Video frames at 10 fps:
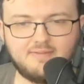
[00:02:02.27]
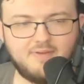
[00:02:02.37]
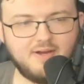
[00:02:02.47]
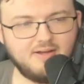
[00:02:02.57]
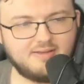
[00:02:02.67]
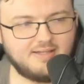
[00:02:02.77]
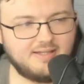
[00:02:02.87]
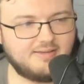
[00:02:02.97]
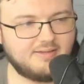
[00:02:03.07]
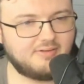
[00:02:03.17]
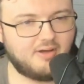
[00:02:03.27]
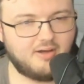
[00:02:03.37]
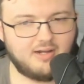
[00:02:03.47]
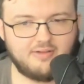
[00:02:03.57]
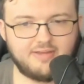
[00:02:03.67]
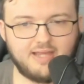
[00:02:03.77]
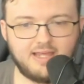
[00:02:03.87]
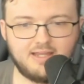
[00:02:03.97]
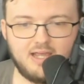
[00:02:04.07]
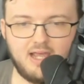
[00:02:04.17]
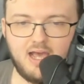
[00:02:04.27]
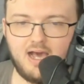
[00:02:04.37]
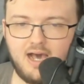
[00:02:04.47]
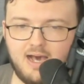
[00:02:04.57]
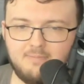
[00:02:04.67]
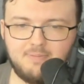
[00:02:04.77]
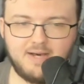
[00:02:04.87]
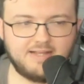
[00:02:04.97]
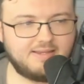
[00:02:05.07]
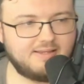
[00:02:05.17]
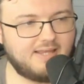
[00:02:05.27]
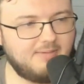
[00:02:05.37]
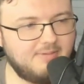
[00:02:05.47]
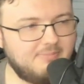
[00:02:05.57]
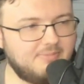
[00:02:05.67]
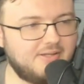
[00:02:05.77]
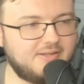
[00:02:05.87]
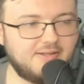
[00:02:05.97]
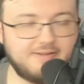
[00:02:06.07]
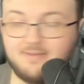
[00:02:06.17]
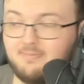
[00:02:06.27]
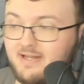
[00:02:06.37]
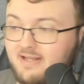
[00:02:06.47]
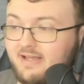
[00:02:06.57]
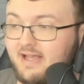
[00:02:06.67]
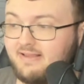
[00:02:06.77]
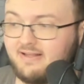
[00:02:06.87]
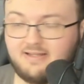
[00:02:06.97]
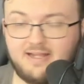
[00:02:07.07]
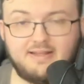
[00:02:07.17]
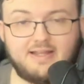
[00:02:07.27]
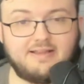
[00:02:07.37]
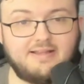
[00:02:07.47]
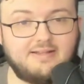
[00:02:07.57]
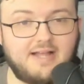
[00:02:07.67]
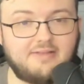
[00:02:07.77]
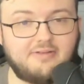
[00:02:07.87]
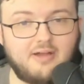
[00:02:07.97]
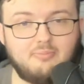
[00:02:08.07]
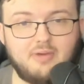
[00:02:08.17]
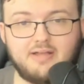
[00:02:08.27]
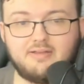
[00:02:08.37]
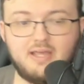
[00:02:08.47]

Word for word: Very decent card, I'd say. But tell me down below your thoughts and opinions, guys. And again, like I said, the last card was